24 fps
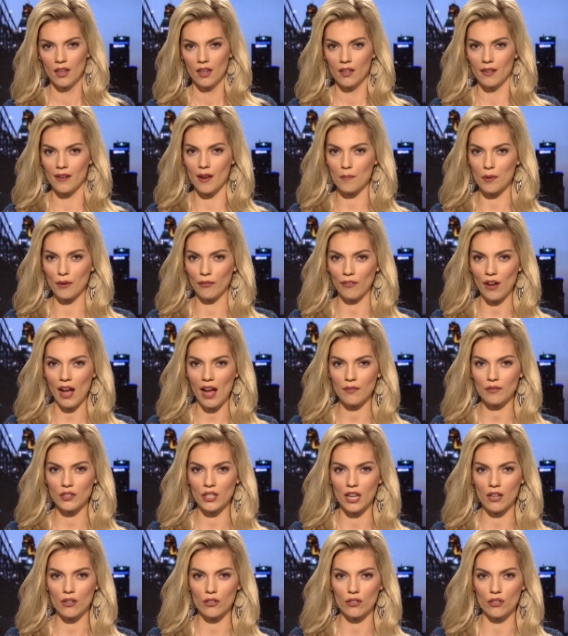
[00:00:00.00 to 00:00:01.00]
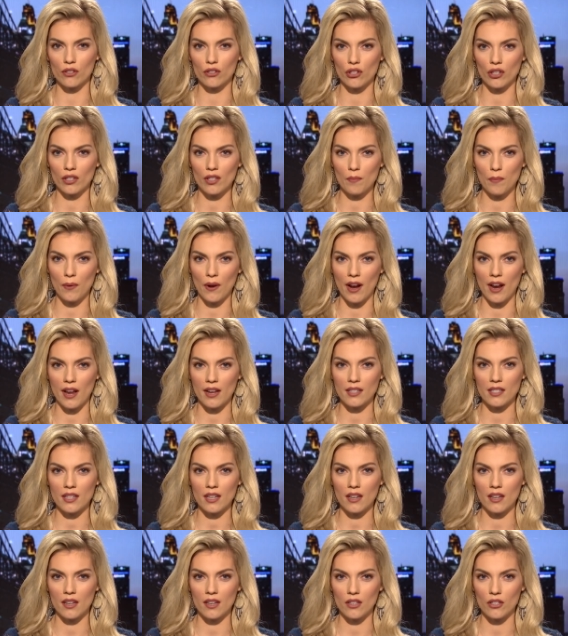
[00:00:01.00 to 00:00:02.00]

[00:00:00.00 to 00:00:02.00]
Number five, to Kirsten Gillibrand,